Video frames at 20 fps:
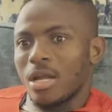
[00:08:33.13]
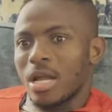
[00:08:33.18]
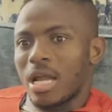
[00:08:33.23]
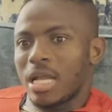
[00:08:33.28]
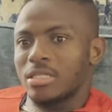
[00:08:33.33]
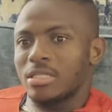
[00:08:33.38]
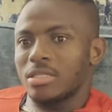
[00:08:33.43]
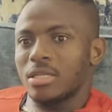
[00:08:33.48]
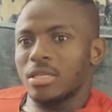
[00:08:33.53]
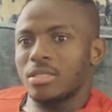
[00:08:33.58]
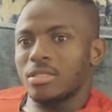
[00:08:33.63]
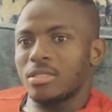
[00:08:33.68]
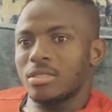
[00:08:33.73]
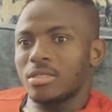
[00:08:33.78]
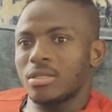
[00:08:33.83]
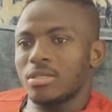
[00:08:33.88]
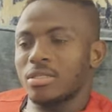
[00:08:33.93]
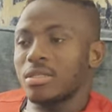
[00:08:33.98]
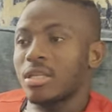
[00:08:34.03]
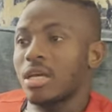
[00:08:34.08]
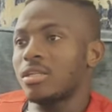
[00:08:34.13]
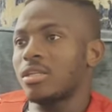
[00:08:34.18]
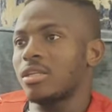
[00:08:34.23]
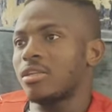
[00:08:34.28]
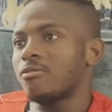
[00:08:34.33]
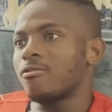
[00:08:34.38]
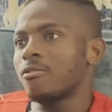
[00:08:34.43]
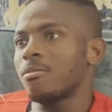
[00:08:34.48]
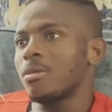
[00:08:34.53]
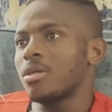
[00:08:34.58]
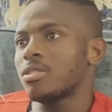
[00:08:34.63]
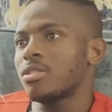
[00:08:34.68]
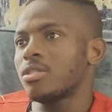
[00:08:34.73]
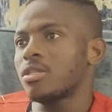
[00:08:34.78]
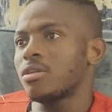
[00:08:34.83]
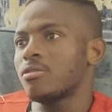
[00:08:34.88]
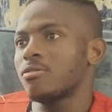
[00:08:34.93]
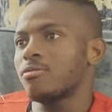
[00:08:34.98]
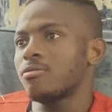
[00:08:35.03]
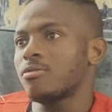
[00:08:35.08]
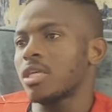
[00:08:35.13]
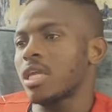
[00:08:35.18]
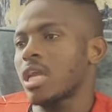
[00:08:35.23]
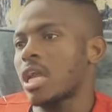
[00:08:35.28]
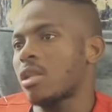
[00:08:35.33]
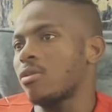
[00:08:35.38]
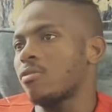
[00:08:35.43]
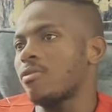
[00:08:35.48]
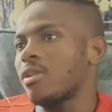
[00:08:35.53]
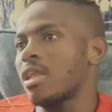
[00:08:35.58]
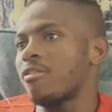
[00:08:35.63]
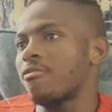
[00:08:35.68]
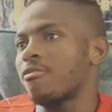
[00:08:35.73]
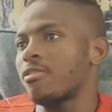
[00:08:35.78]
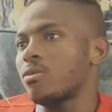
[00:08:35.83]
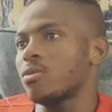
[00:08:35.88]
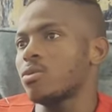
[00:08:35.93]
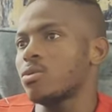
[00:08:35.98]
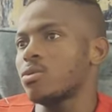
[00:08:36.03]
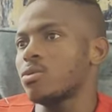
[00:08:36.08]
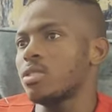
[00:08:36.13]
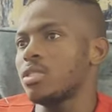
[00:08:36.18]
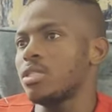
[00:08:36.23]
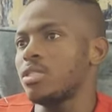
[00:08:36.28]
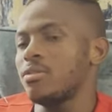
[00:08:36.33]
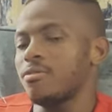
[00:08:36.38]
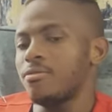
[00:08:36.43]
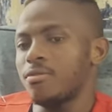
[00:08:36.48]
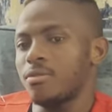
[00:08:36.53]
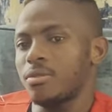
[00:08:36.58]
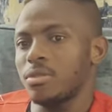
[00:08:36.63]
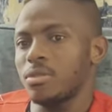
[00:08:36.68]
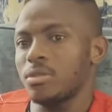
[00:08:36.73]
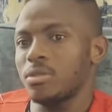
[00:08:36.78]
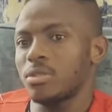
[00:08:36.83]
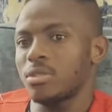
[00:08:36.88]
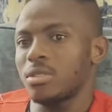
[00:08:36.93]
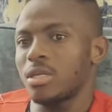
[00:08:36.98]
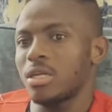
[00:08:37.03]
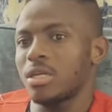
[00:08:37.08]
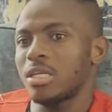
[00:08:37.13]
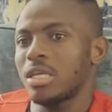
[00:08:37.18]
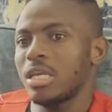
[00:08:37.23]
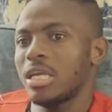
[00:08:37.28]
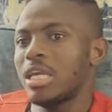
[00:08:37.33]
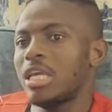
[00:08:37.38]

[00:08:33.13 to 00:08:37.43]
I set a standard for myself, the kind of life I want to live, you understand.